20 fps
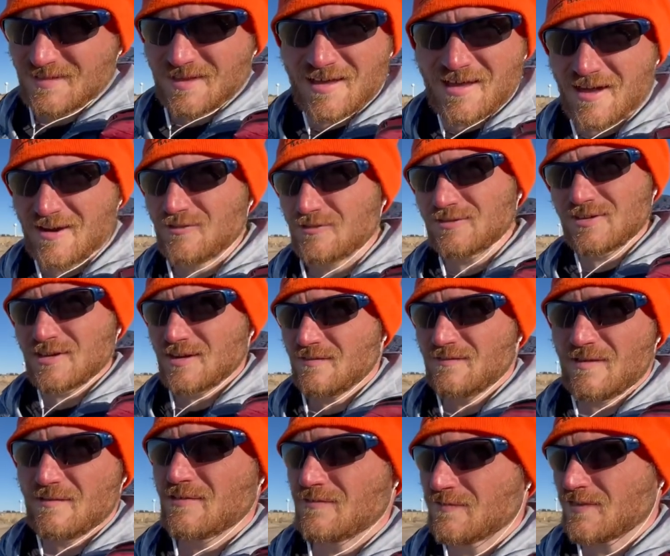don't think I've
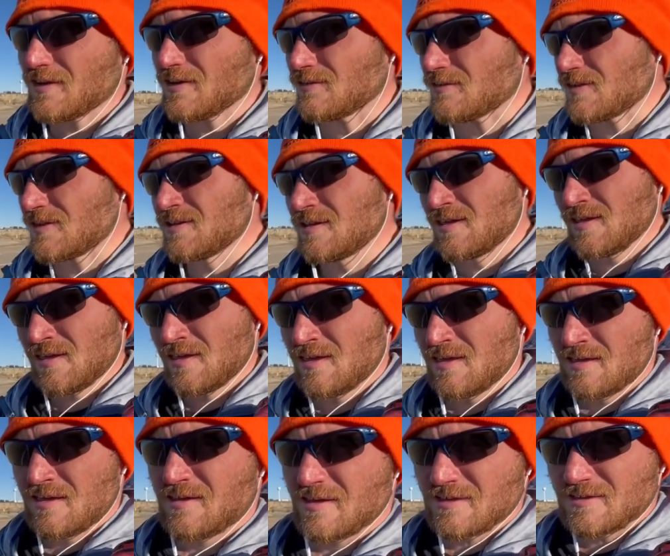ever felt
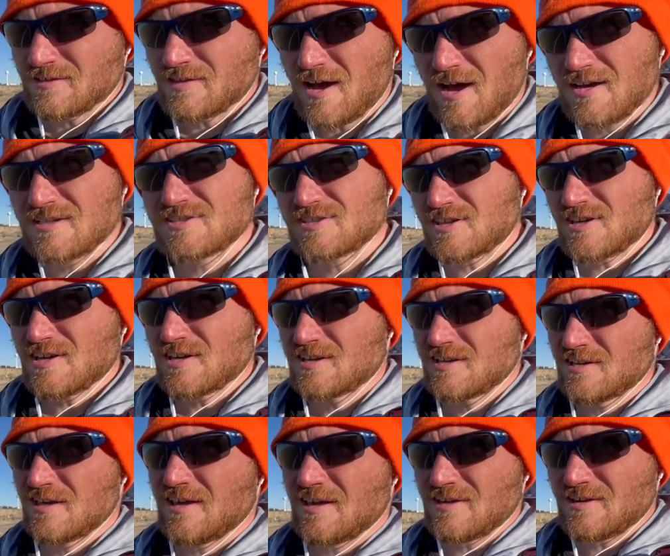nausea,
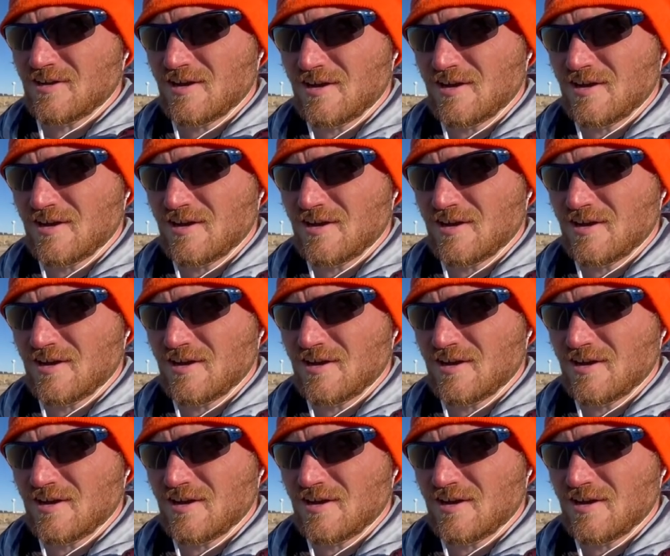and